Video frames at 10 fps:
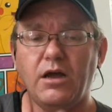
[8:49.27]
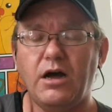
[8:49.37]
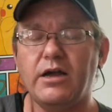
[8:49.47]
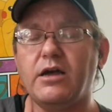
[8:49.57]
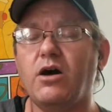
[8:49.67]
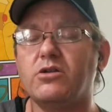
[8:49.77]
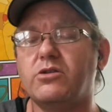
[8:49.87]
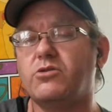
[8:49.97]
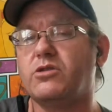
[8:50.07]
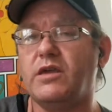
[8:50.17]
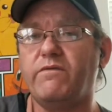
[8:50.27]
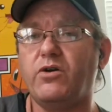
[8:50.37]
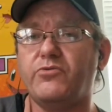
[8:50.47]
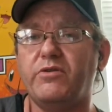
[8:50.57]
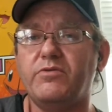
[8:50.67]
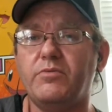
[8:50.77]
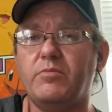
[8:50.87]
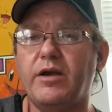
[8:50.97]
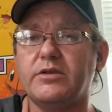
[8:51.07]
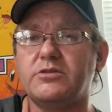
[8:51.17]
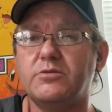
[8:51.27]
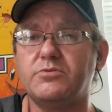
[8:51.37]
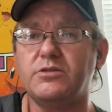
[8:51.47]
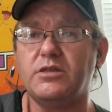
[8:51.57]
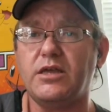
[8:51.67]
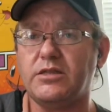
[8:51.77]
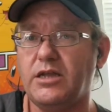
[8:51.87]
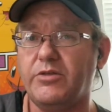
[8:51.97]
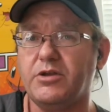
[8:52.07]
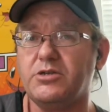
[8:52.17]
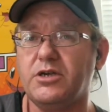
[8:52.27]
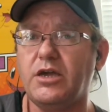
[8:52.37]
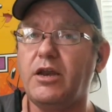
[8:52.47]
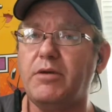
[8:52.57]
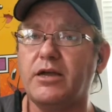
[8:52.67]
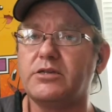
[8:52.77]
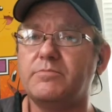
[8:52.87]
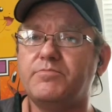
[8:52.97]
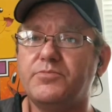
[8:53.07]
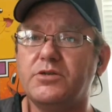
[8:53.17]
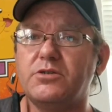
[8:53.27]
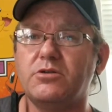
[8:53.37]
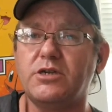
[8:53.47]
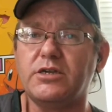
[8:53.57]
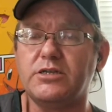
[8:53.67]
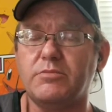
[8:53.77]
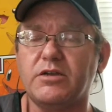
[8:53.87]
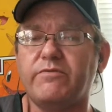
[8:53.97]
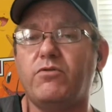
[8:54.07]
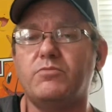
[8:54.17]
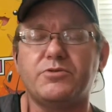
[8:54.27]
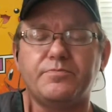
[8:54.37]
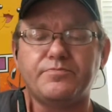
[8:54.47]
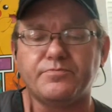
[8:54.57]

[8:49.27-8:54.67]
I gave all 3 of them their max soups, and then now they can Gigantamax instead of Gigantamax forms.